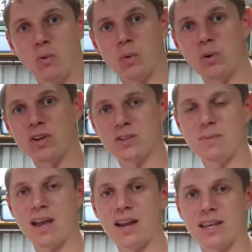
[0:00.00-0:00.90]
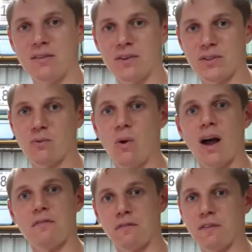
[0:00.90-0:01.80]
We wanted to be able to give it the
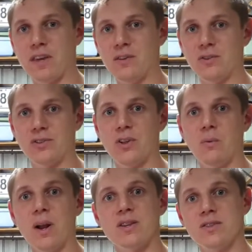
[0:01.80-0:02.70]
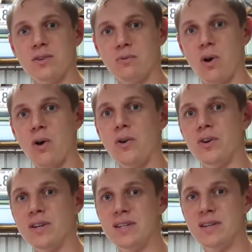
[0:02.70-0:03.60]
right feel so that when it's on the road
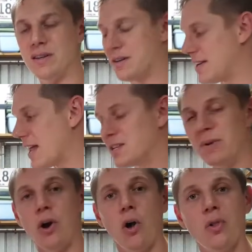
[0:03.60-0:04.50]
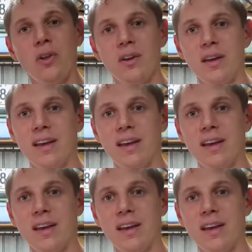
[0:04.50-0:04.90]
and Dad's a bit older,